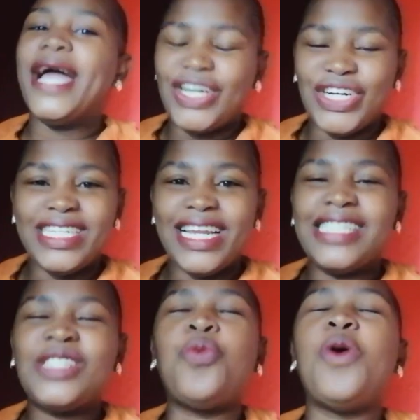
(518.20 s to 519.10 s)
My
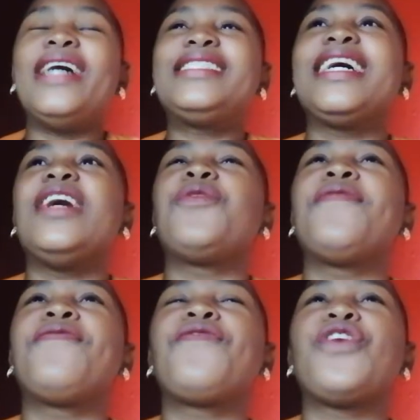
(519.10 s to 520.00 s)
goodness, what a
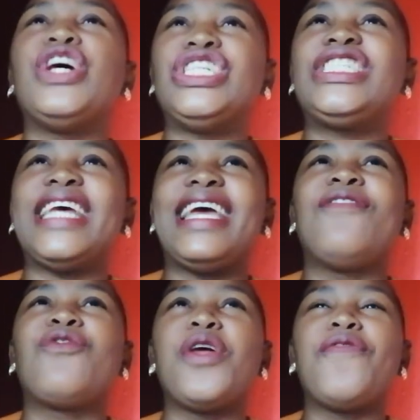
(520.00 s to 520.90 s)

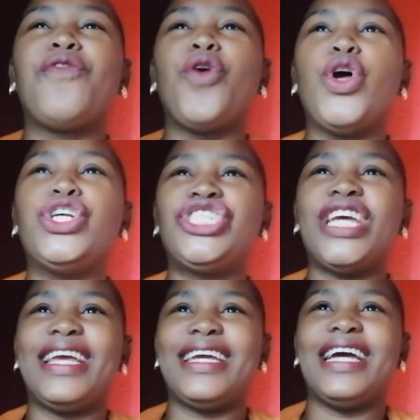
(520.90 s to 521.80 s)
refreshing. A
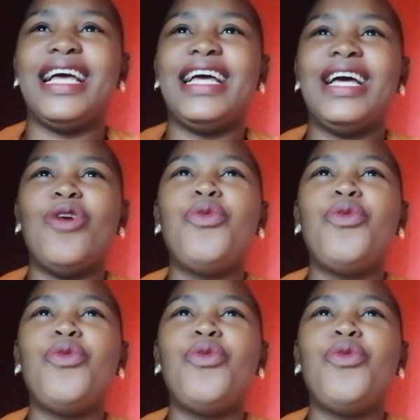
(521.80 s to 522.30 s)
refreshing